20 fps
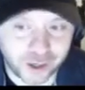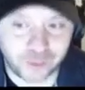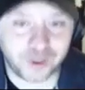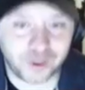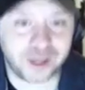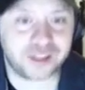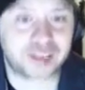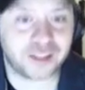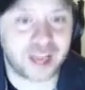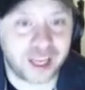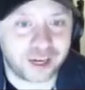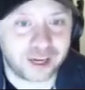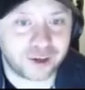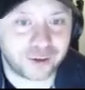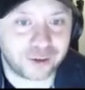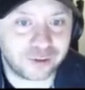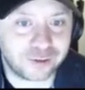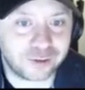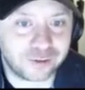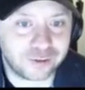won a
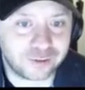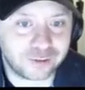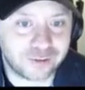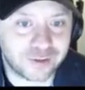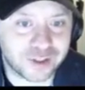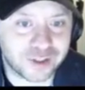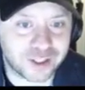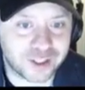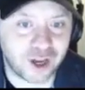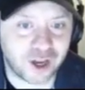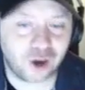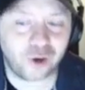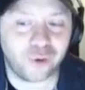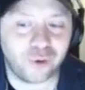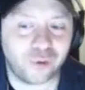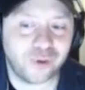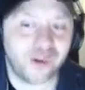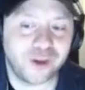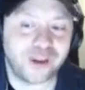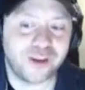title. So,
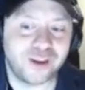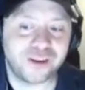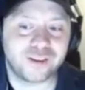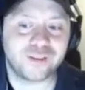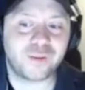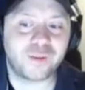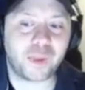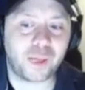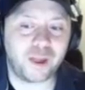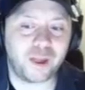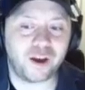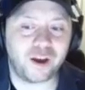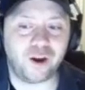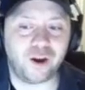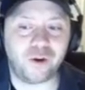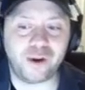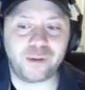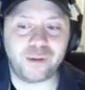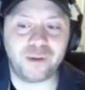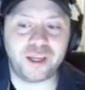you
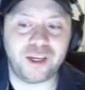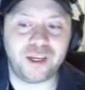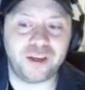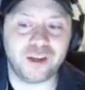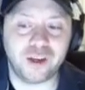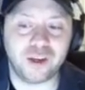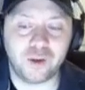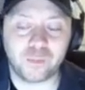know, I mean,